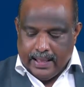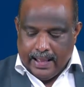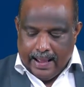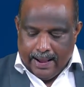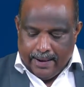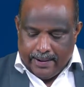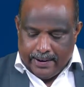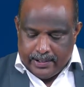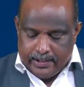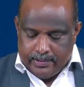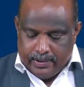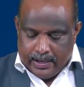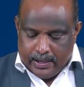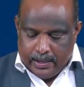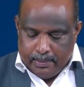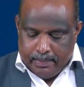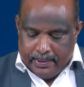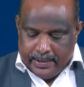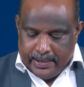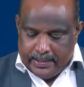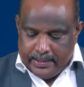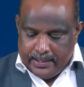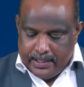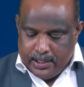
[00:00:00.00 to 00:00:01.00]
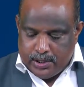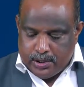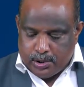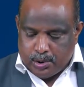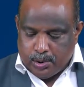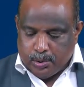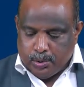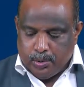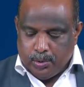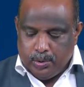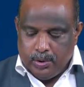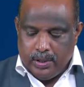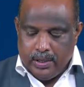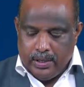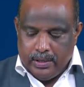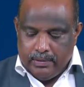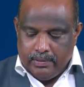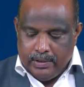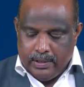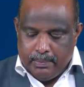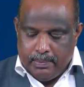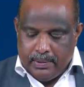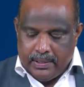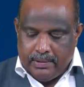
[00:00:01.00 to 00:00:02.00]
The average value between these two
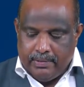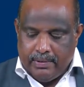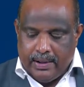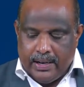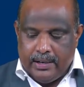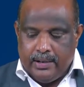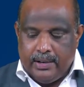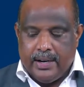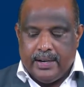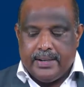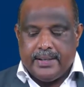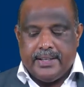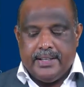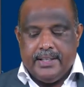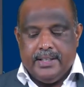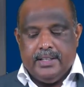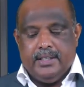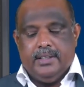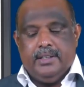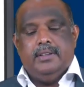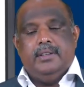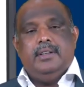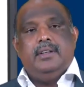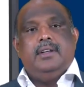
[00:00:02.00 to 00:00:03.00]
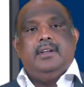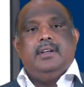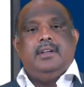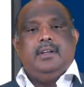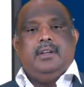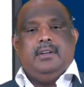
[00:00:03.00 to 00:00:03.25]
will be the value at here,